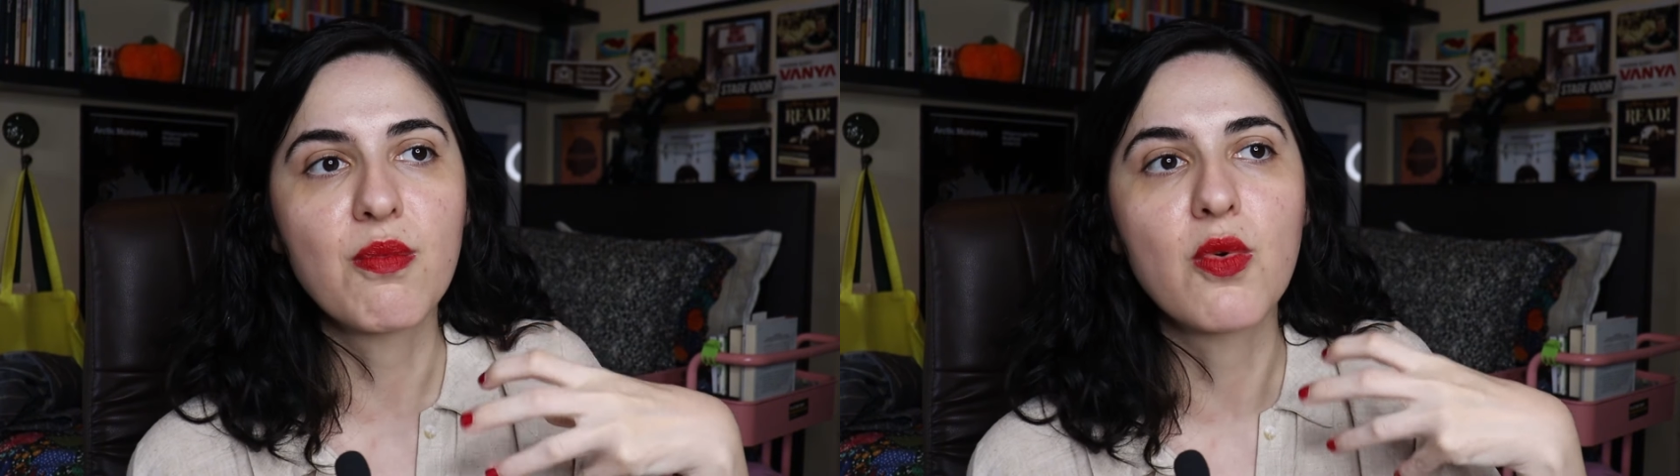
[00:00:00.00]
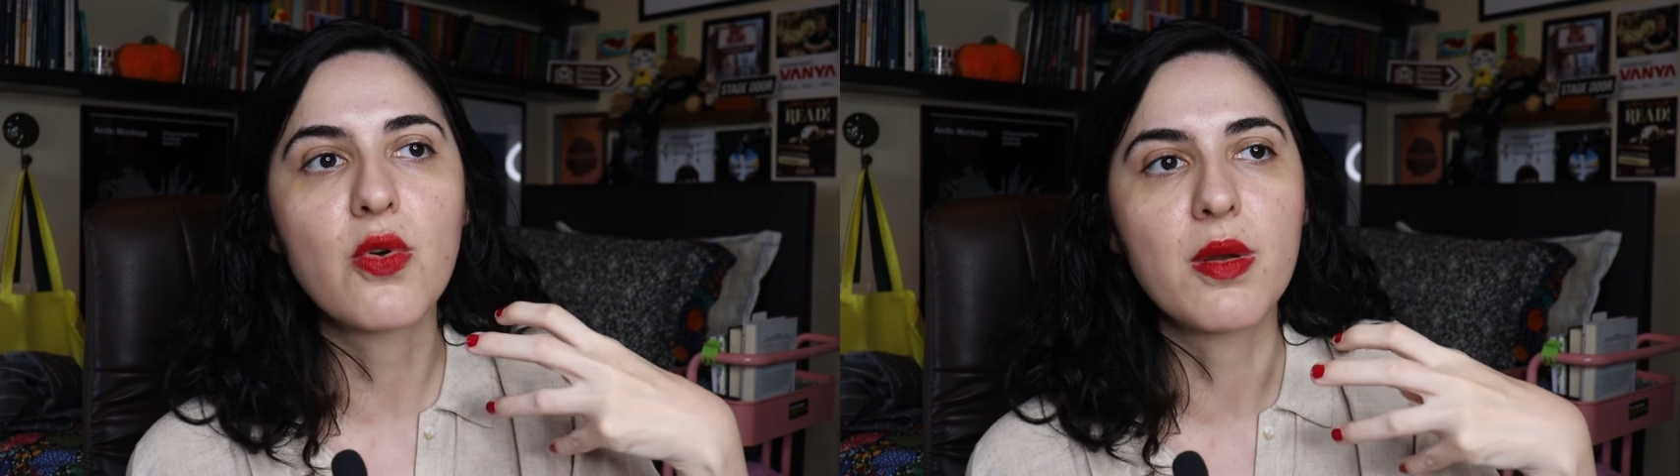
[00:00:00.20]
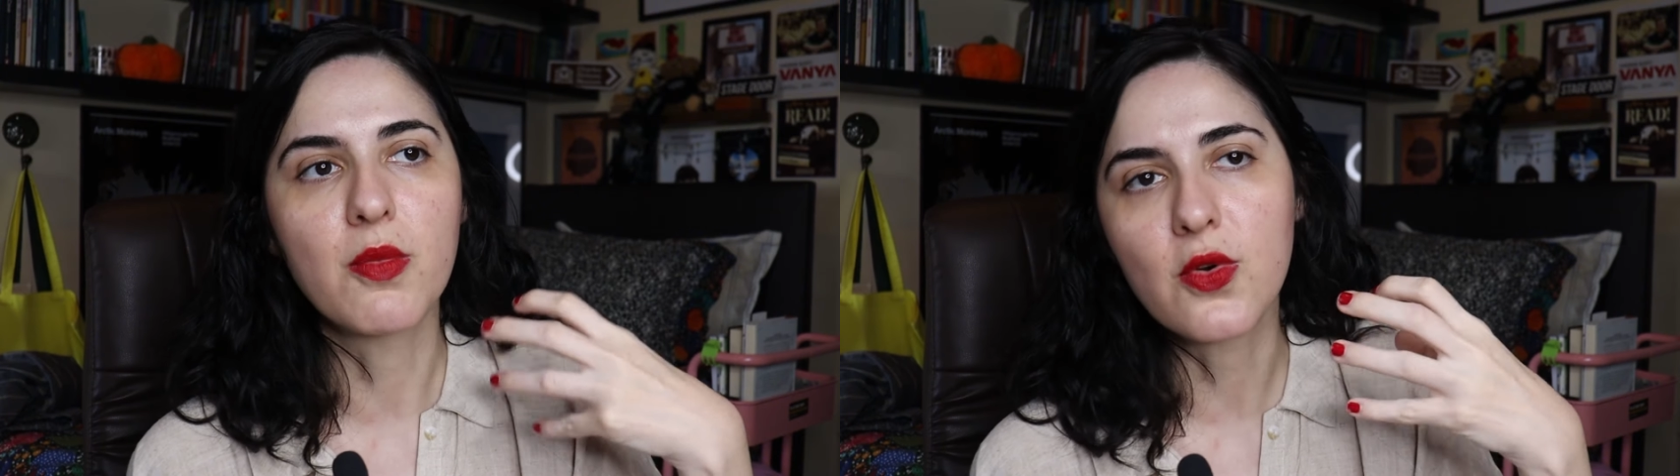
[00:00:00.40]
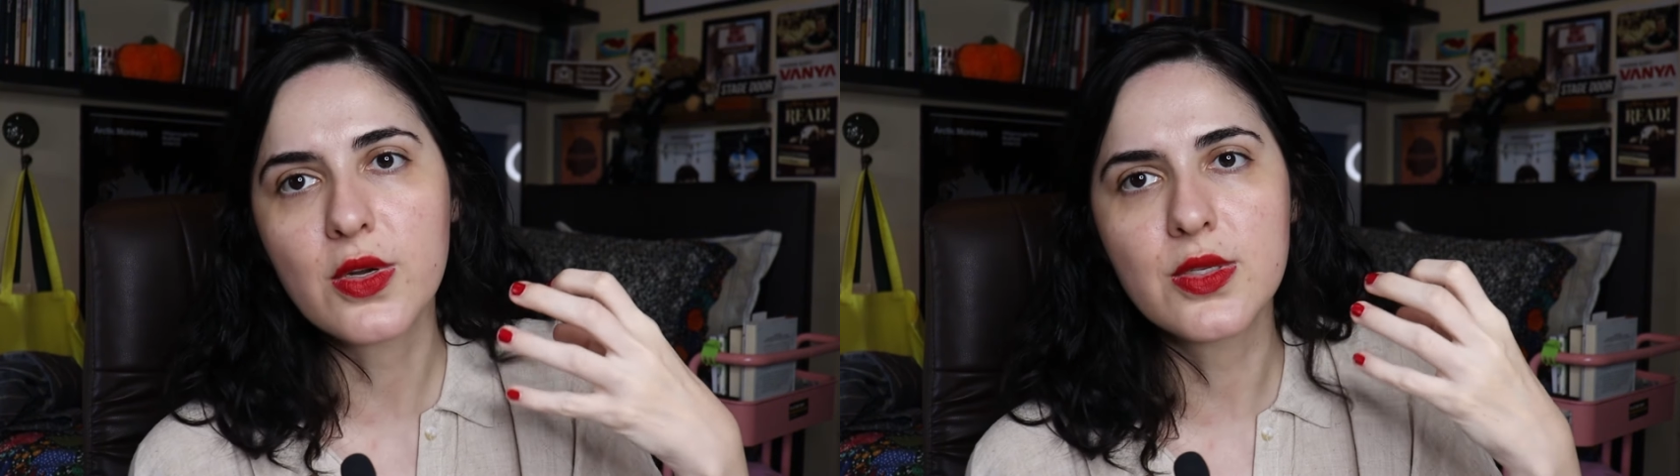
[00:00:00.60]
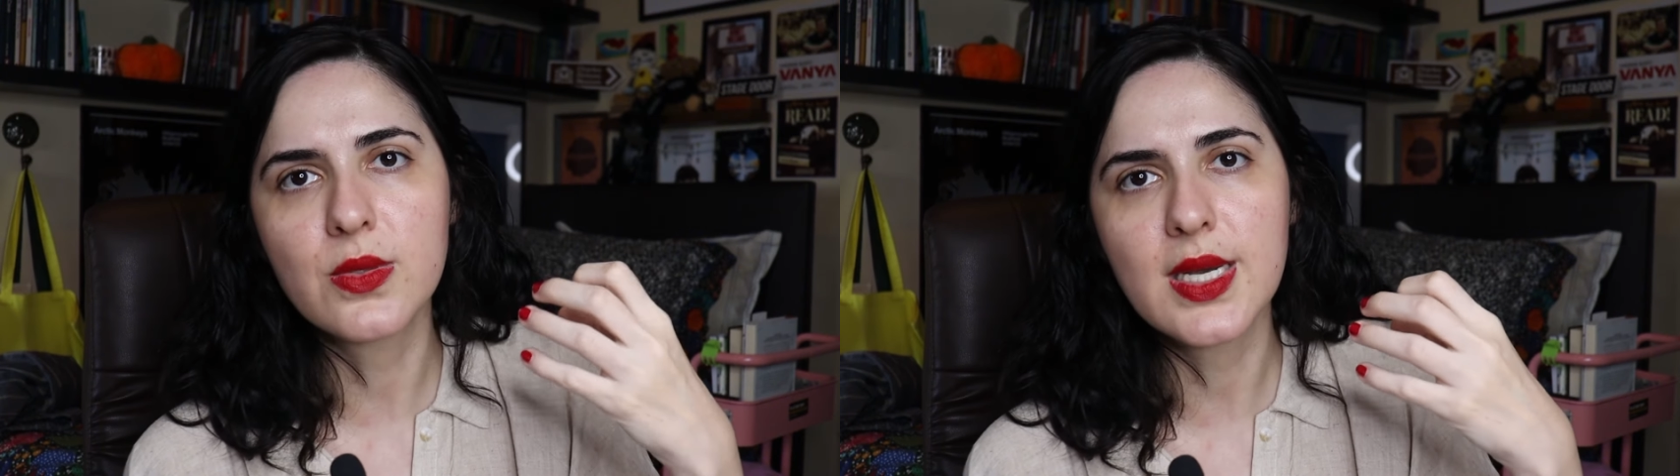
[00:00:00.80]
more and
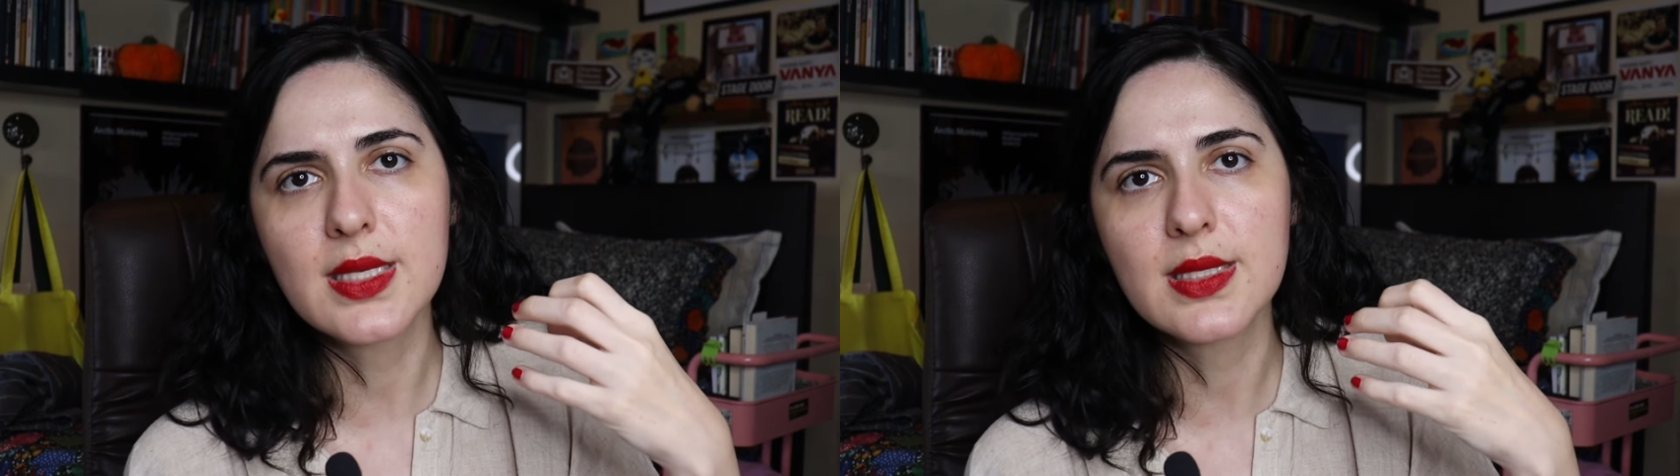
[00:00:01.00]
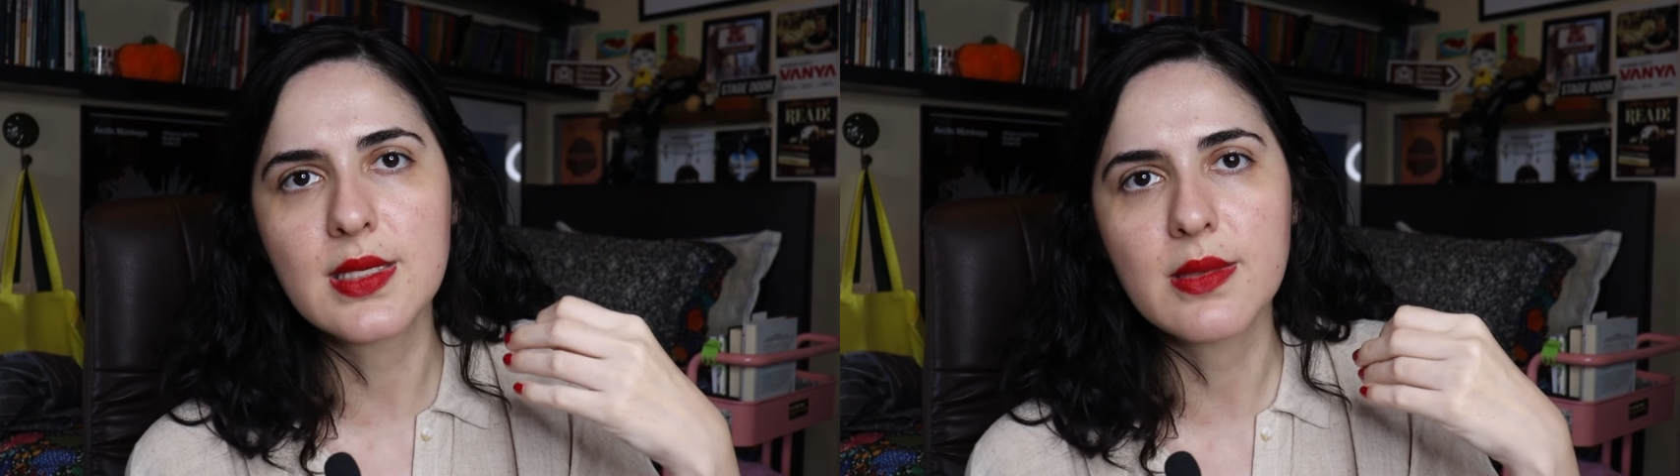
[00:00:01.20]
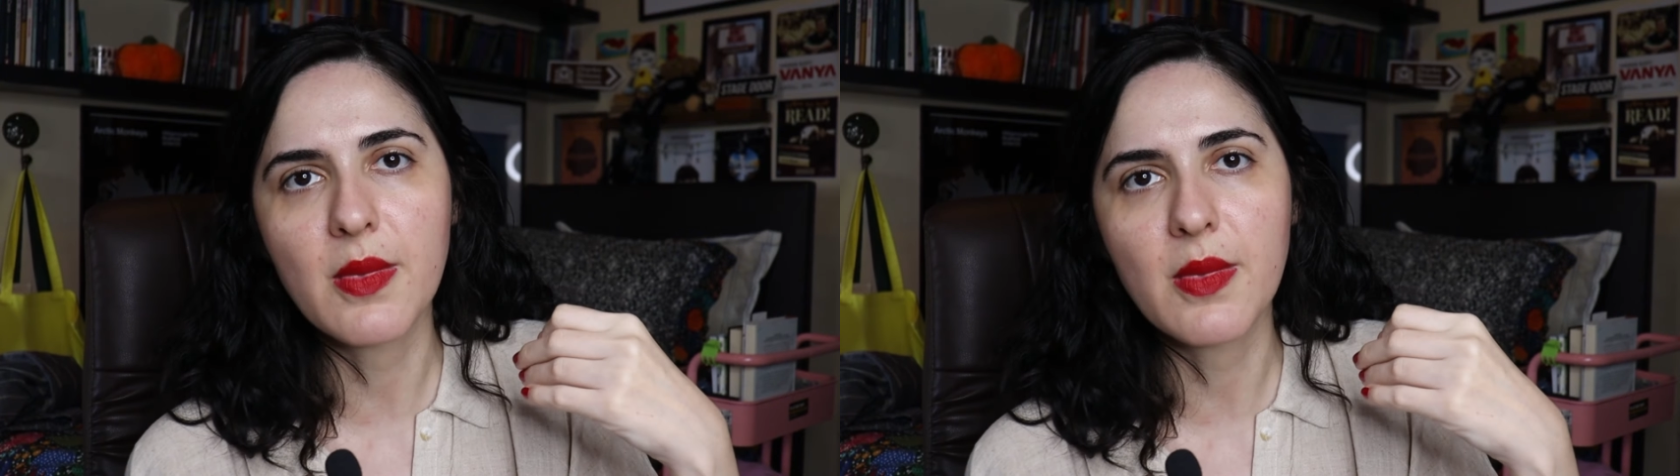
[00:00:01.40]
more to us.